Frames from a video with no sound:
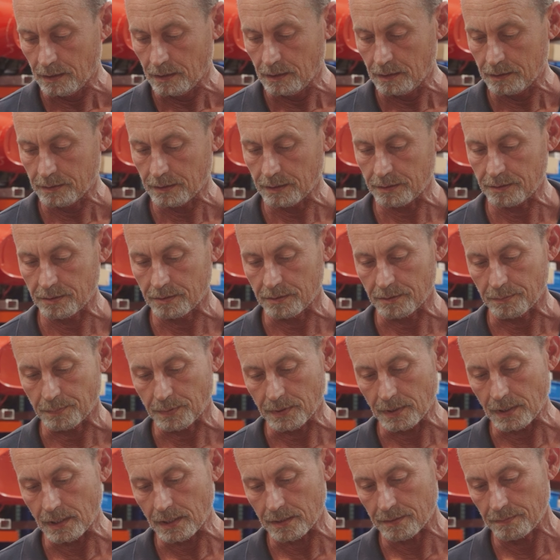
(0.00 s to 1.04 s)
is, this is
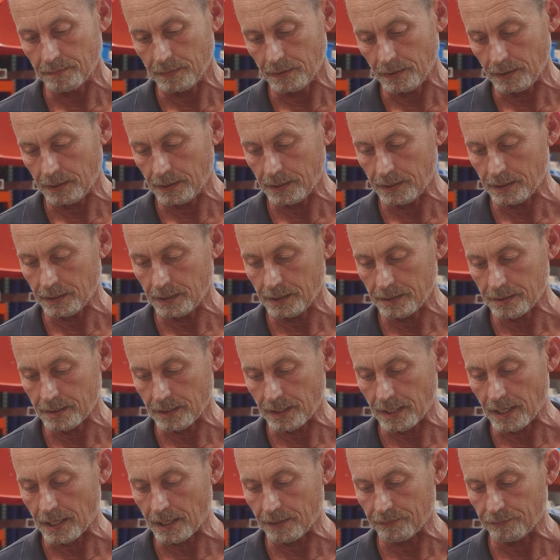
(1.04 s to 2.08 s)
approximately
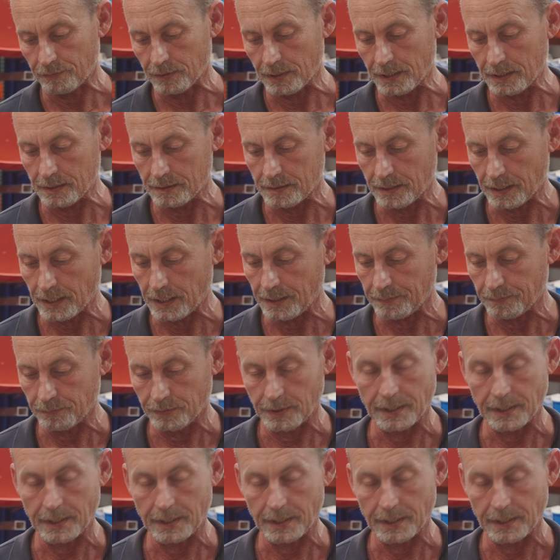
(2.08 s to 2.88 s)
1.5 inch wide tape.